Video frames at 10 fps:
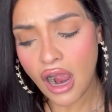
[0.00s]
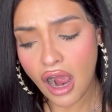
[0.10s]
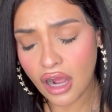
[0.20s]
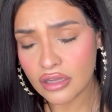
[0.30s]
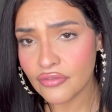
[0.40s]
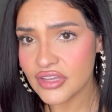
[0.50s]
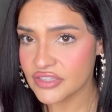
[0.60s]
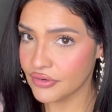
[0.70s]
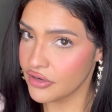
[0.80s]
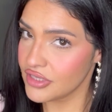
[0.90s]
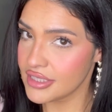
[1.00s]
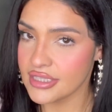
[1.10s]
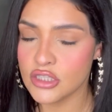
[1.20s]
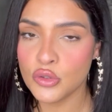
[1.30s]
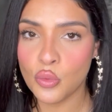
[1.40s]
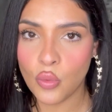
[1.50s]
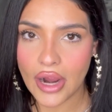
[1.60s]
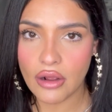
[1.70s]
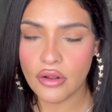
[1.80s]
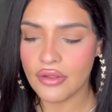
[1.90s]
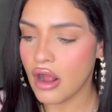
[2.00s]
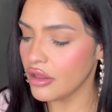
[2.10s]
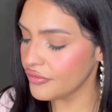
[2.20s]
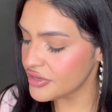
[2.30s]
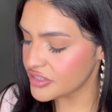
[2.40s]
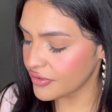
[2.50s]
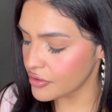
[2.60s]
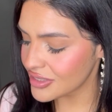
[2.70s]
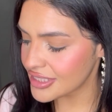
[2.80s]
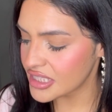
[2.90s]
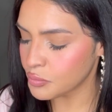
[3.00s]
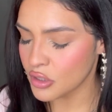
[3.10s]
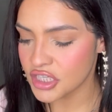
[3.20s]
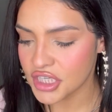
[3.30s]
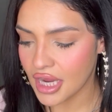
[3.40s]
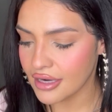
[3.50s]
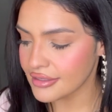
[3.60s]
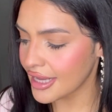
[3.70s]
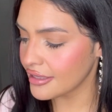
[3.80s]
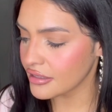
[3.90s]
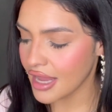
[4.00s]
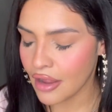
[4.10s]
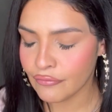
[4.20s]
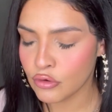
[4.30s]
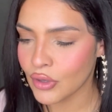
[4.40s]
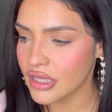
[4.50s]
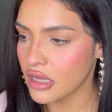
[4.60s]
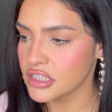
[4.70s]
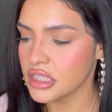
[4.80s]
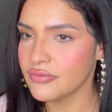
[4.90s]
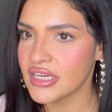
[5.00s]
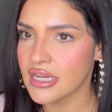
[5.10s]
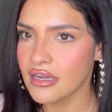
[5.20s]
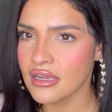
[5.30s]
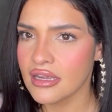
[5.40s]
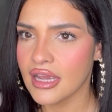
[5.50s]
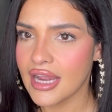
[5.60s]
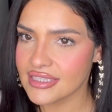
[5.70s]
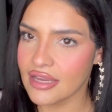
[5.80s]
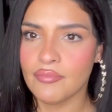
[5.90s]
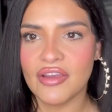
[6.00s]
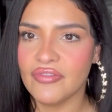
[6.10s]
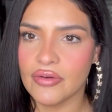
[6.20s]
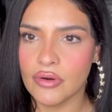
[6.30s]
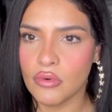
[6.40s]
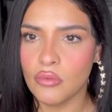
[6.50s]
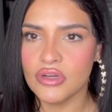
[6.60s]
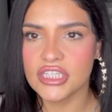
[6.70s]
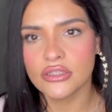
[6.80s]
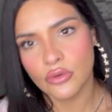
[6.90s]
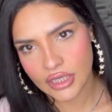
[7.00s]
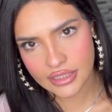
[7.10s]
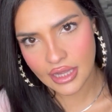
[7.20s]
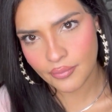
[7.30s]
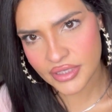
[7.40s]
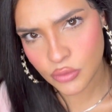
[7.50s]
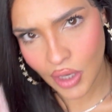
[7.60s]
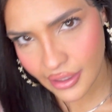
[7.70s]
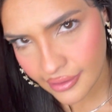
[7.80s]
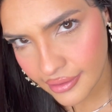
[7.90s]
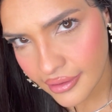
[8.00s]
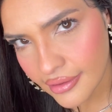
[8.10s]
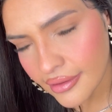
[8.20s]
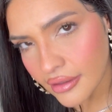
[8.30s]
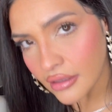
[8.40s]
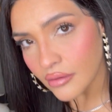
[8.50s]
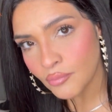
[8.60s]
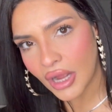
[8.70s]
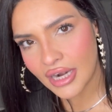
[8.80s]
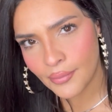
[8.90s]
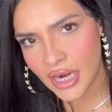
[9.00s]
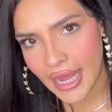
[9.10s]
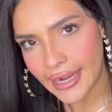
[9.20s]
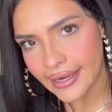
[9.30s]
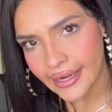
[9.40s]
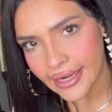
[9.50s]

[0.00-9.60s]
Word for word: All of these fragrances do well. All of these fragrances project and have great longevity, except my favorite one, which is Nolita, bitch, why? Bond number nine.